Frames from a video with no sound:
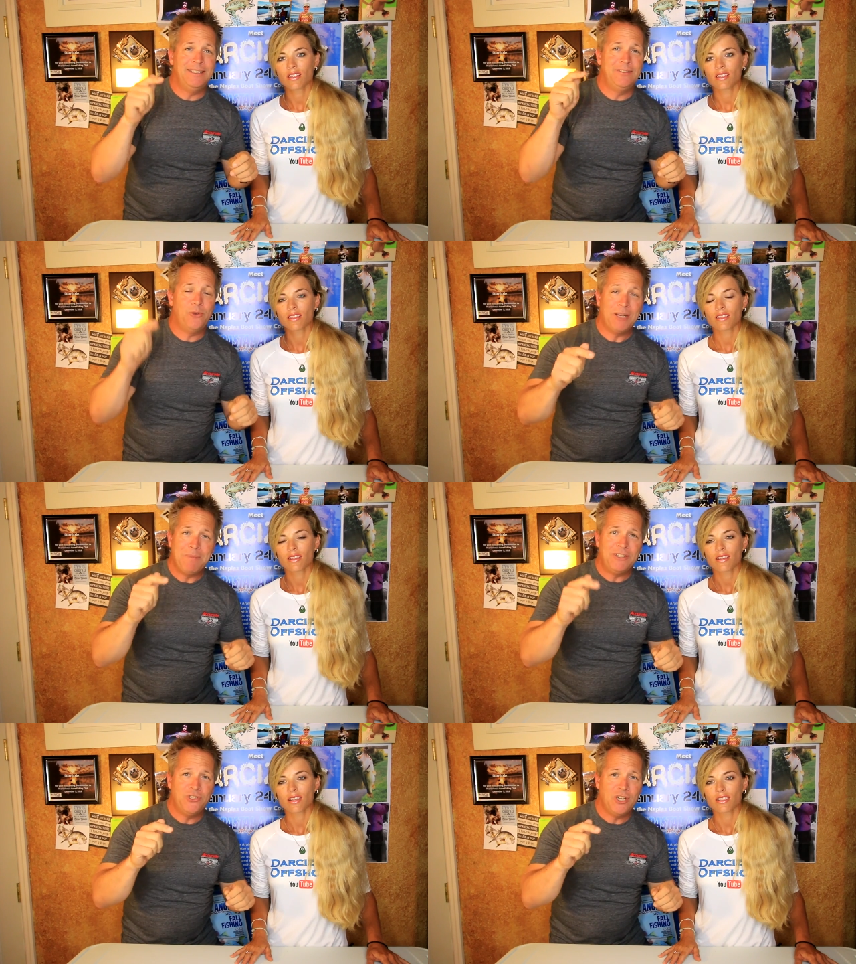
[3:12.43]
Speaker 1: direct
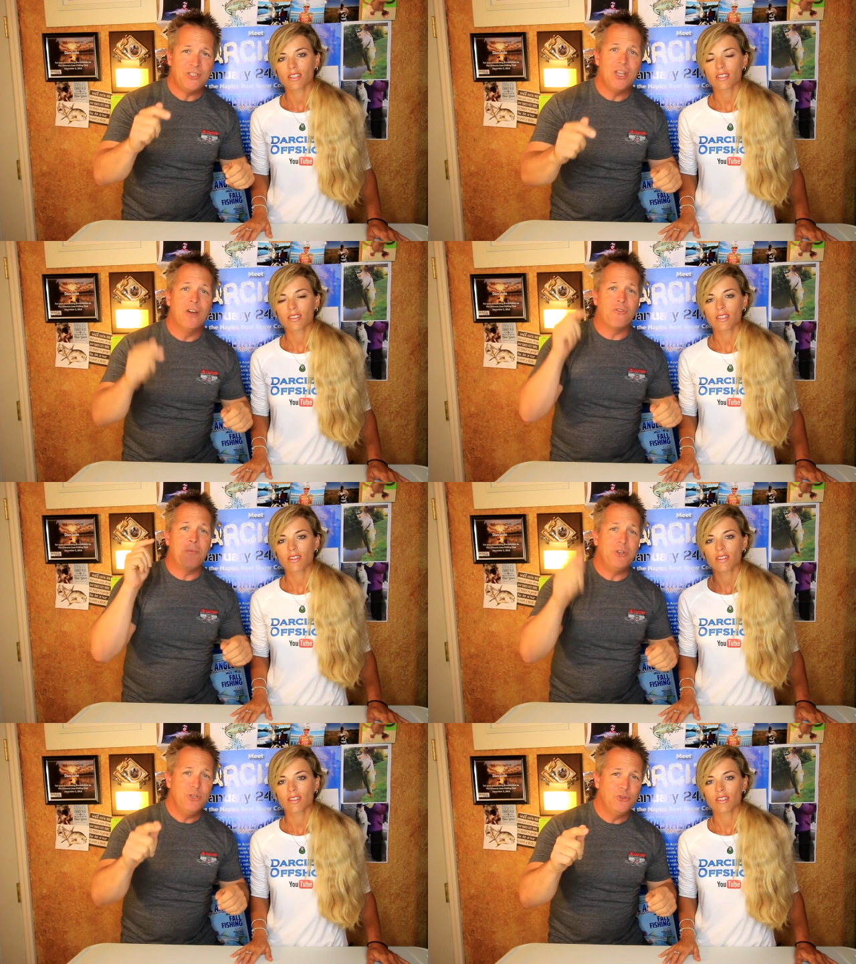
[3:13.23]
message us from
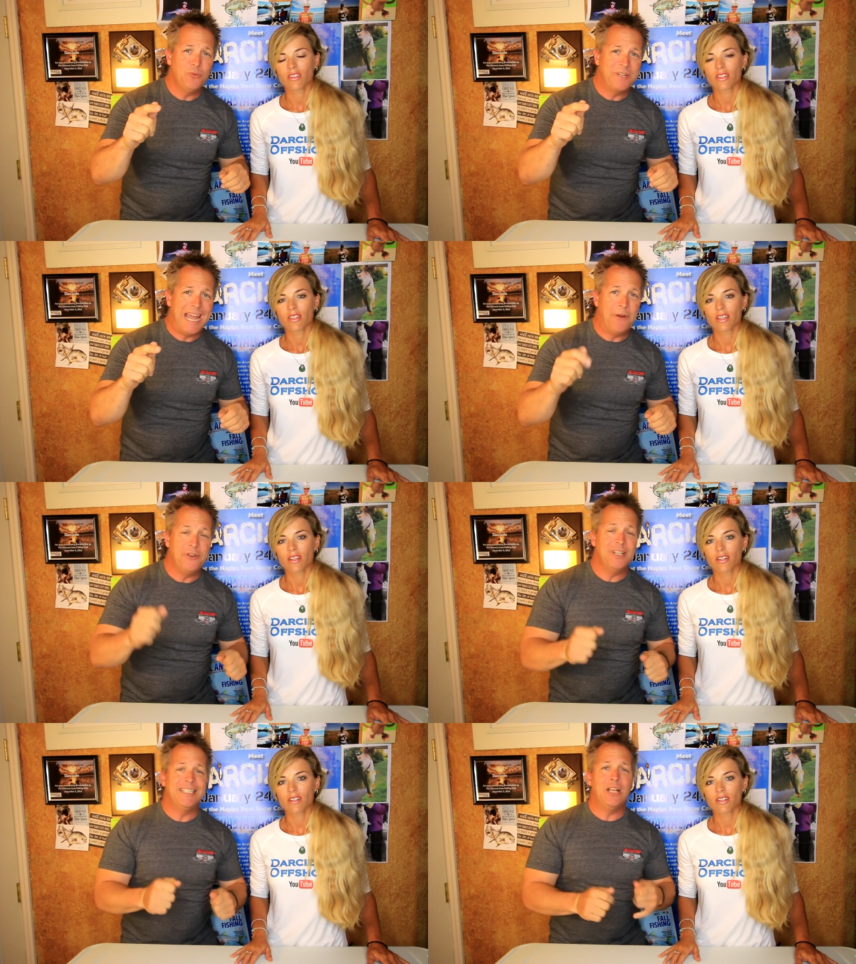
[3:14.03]
your YouTube account. You're
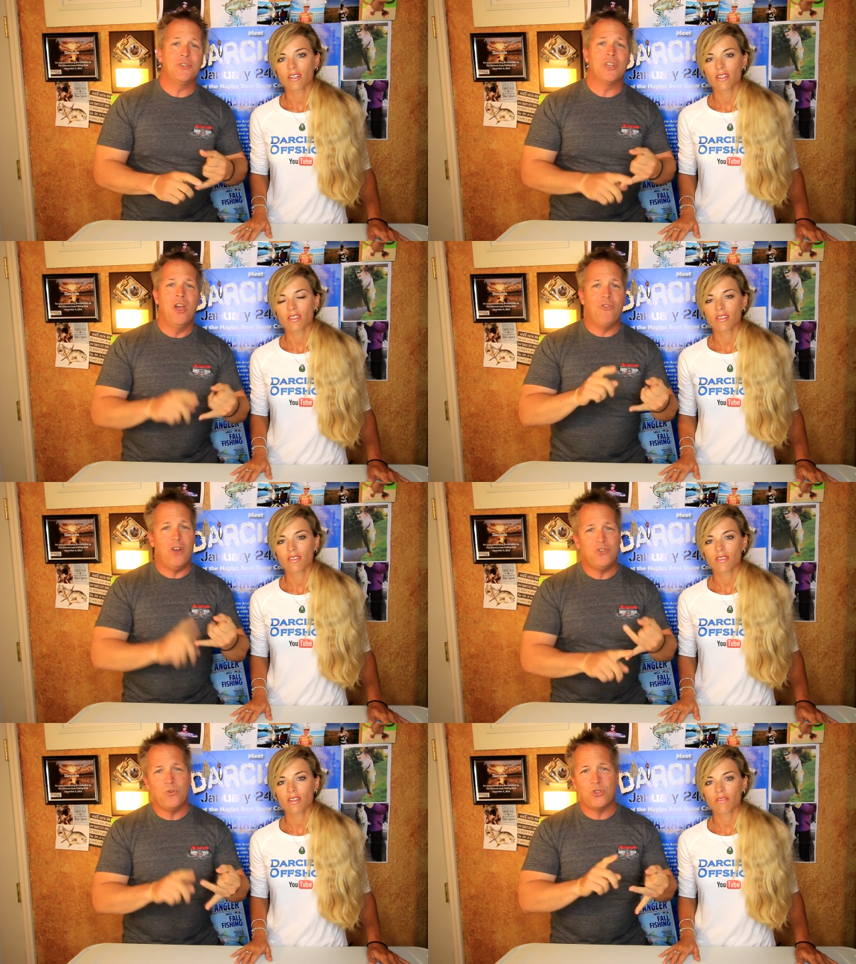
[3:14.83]
gonna tell us
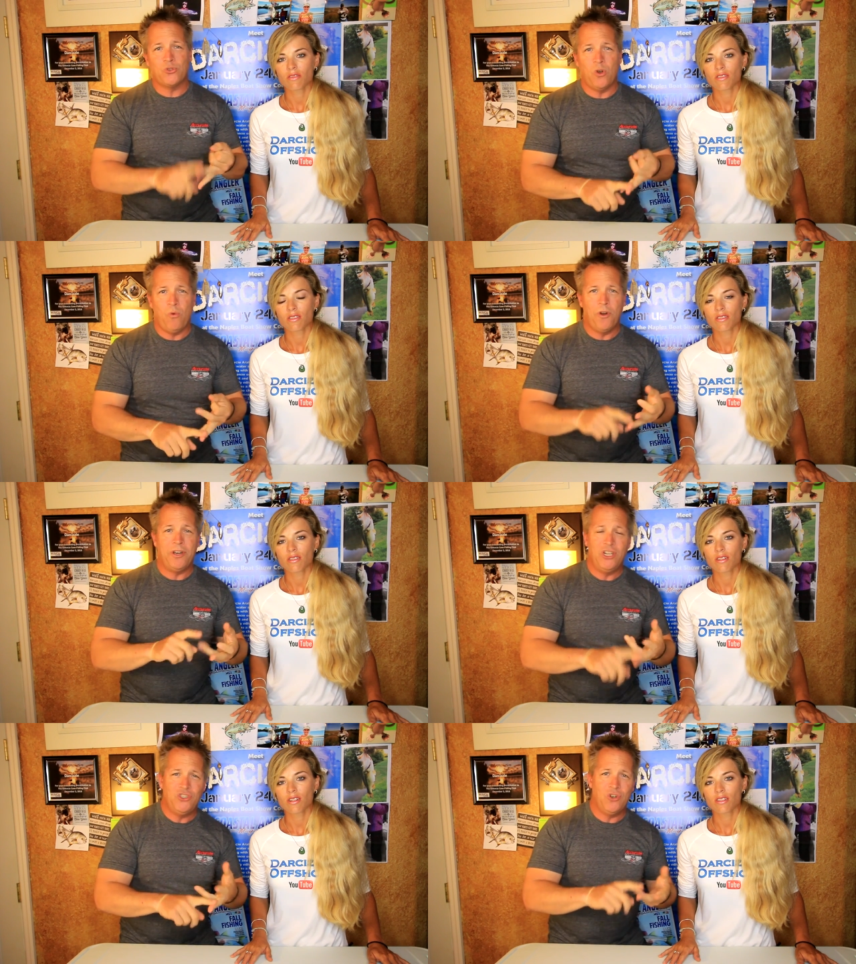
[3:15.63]
freshwater, saltwater,
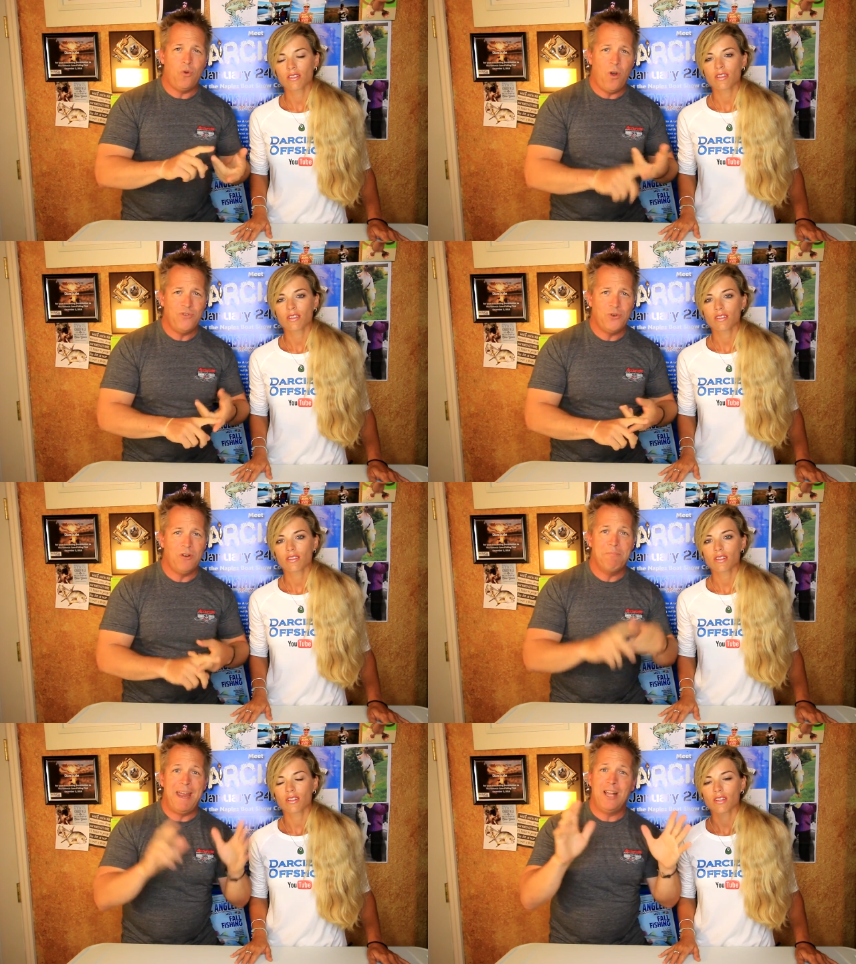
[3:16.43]
inshore, offshore,
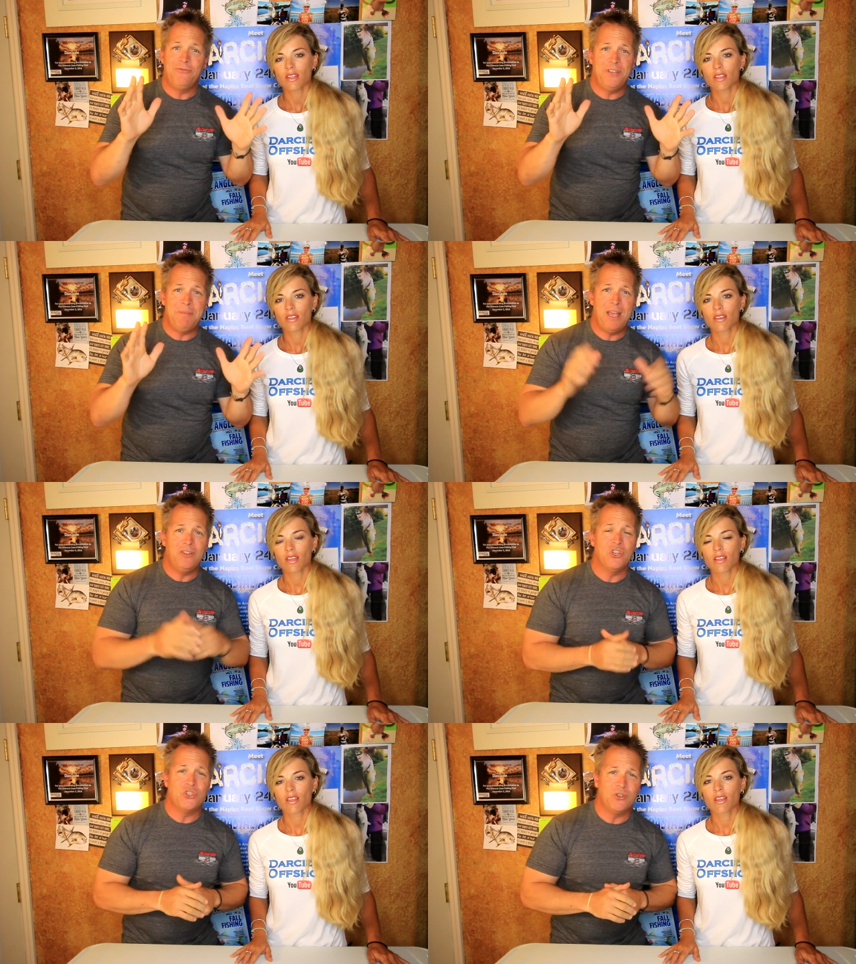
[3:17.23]
male, female,
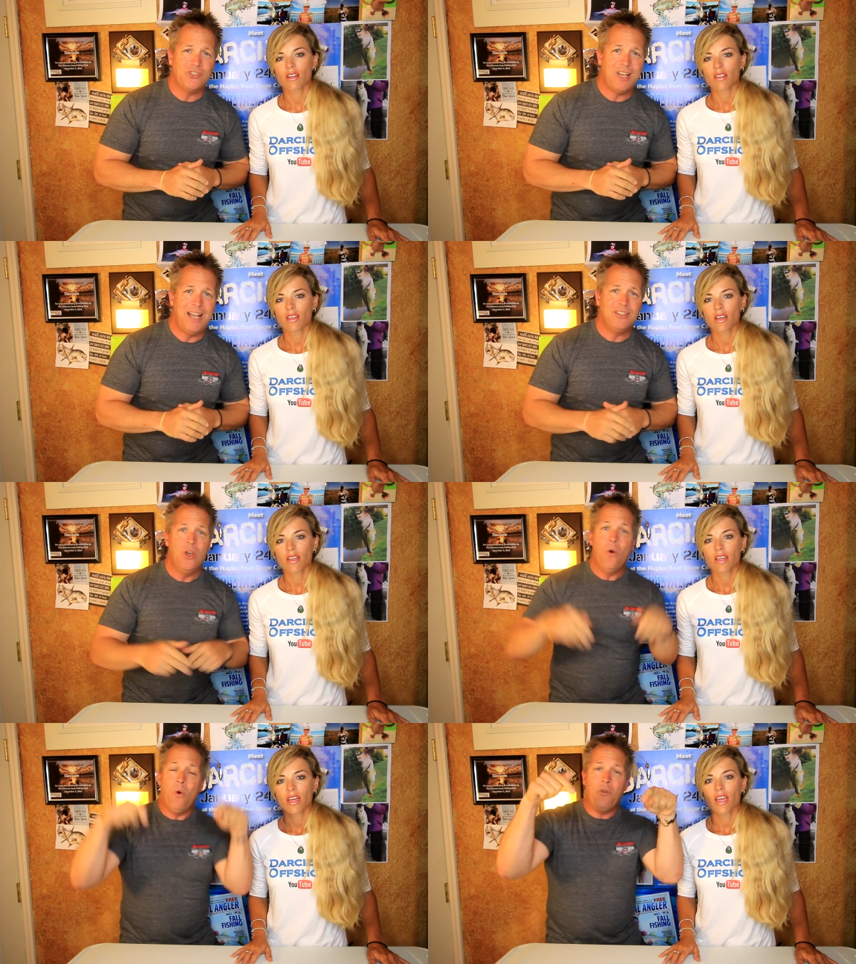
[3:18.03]
your shirt size.
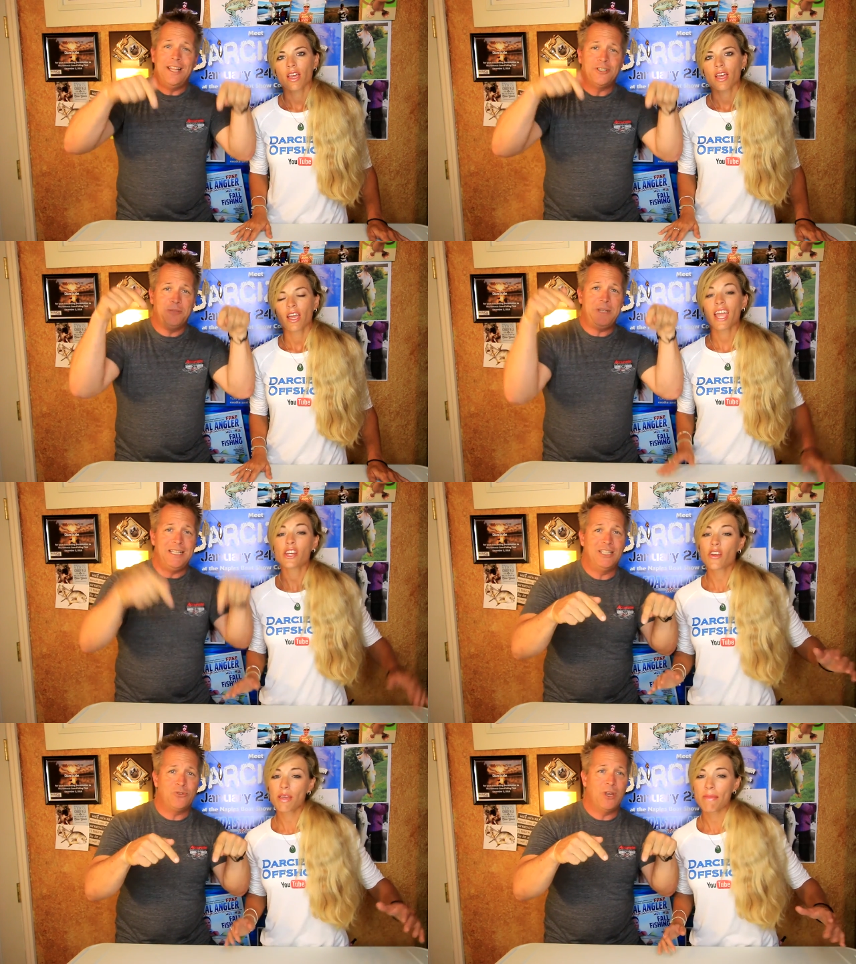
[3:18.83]
All that's gonna be and in
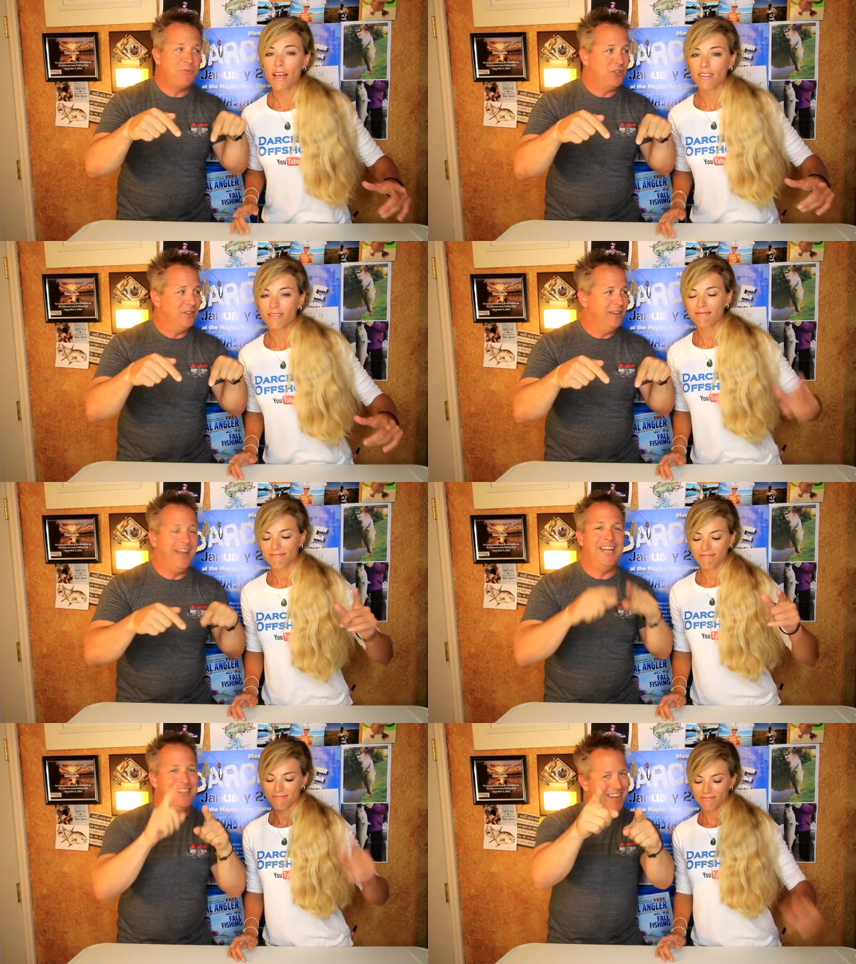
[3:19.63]
the description. And,